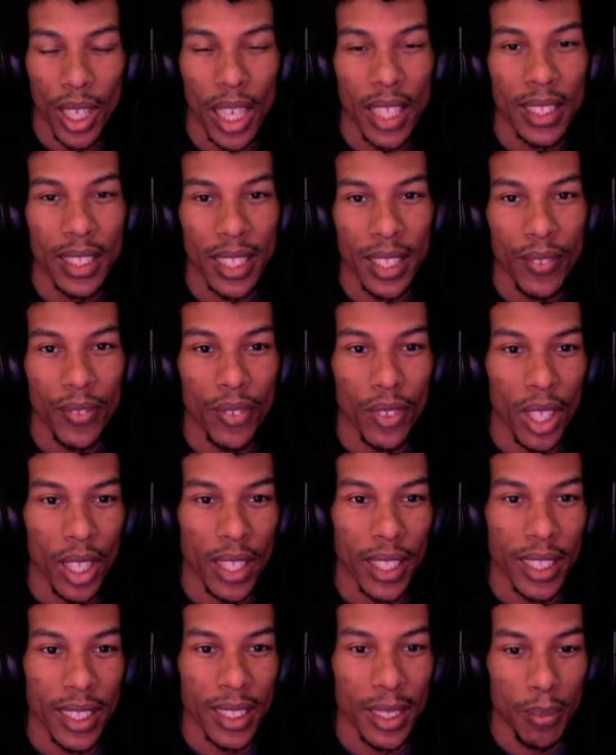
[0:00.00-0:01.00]
I think Farak
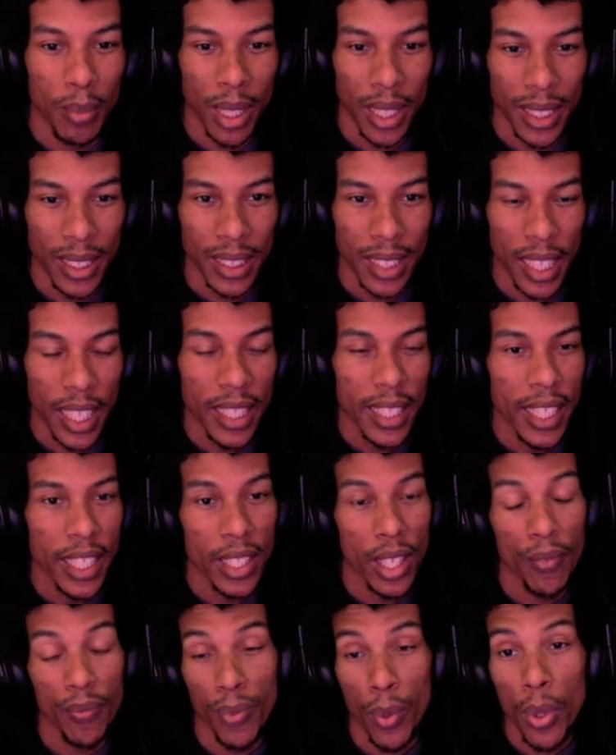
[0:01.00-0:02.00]
is amazing. And then,
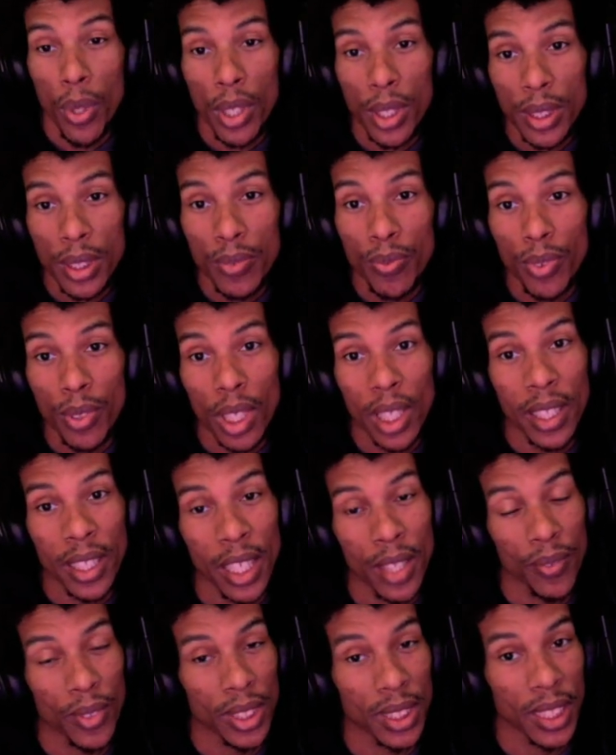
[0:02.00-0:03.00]
of course, Farak
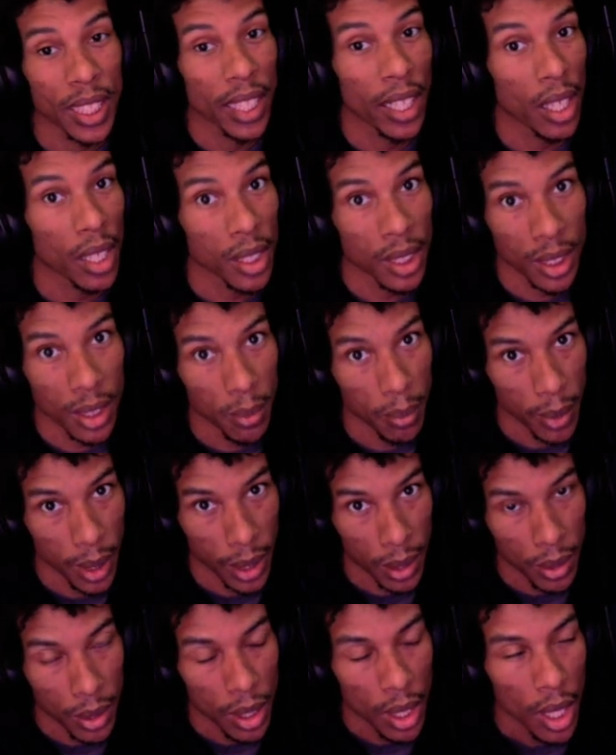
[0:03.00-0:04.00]
gave us that awesome
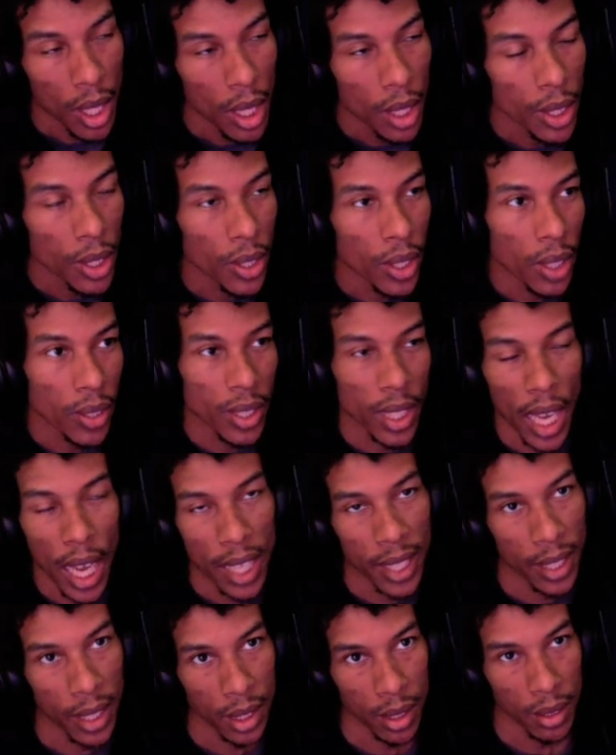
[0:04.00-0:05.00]
mount, that I
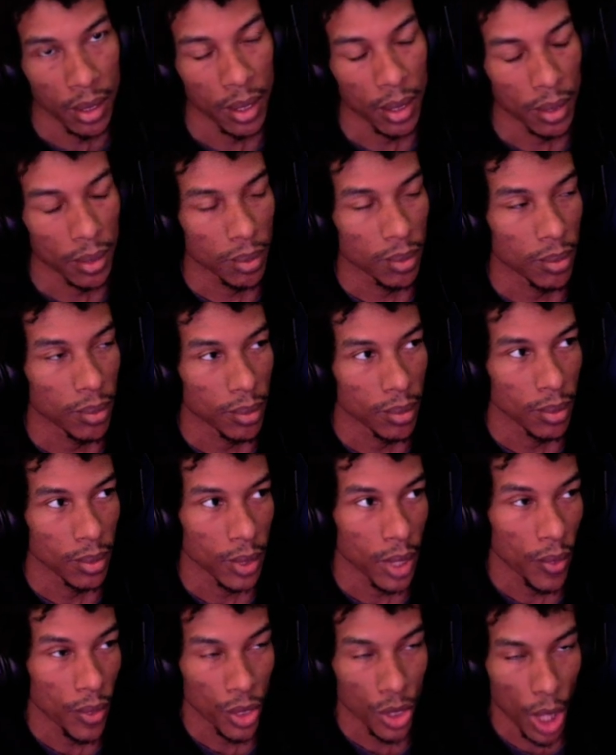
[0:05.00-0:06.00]
didn't,
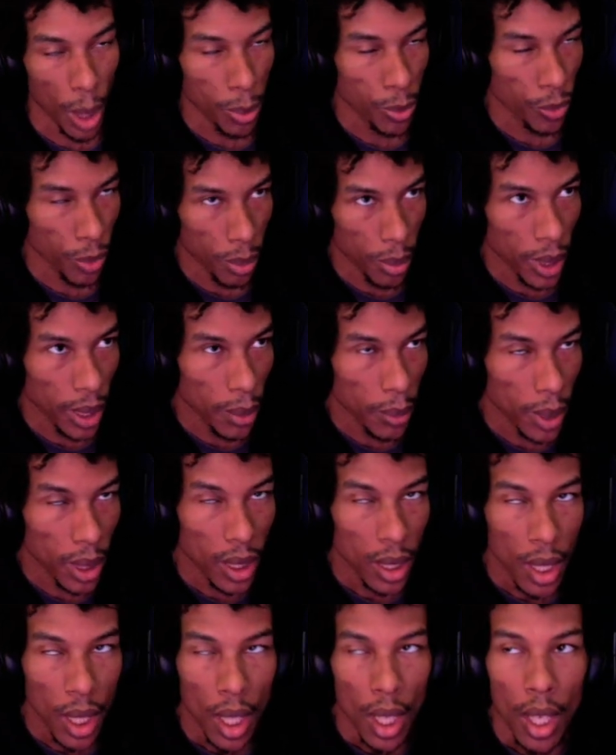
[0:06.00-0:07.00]
never dropped for me, but
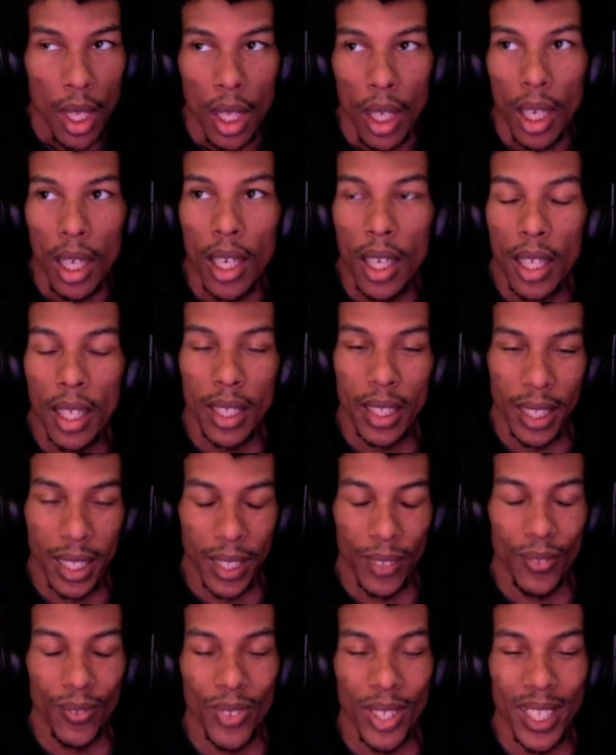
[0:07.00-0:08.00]

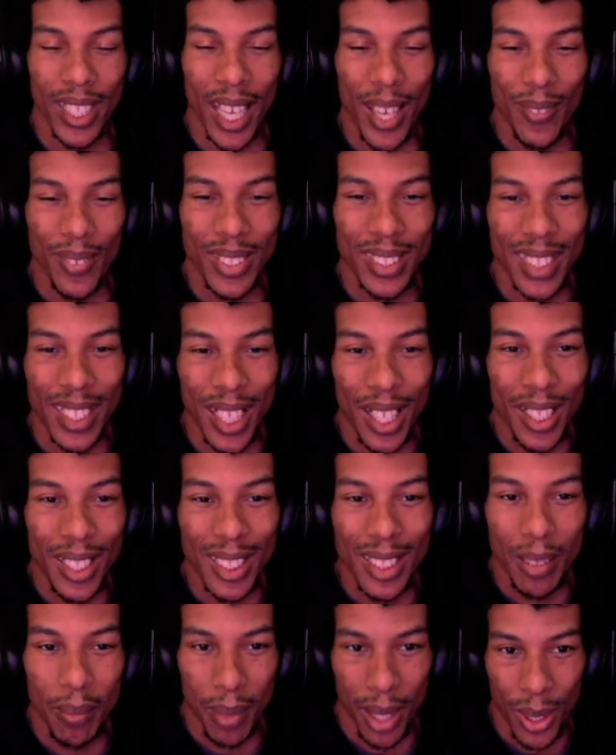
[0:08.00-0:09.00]
he gave us that
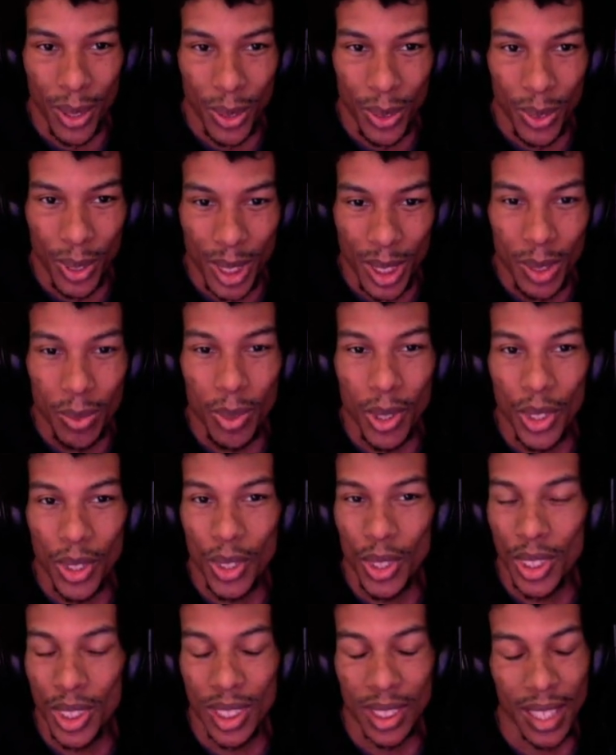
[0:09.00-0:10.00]
awesome mount choice, which
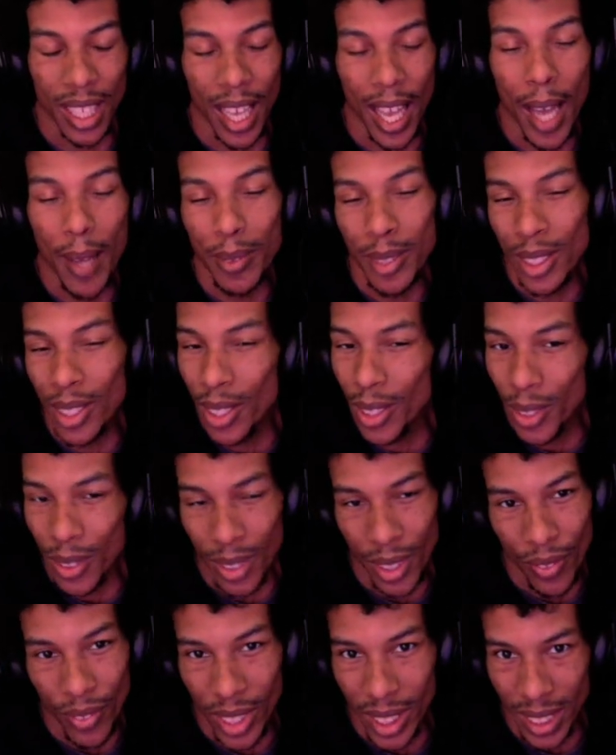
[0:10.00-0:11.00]
looks
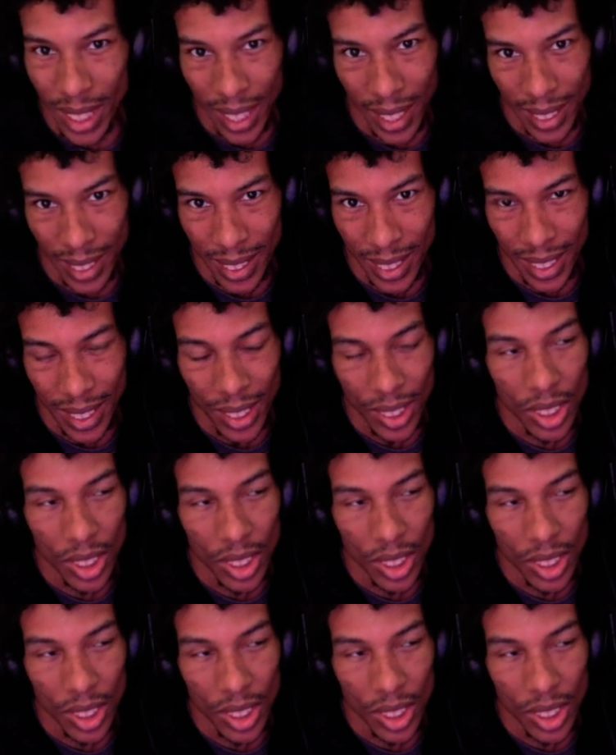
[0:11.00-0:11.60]
absolutely fantastic.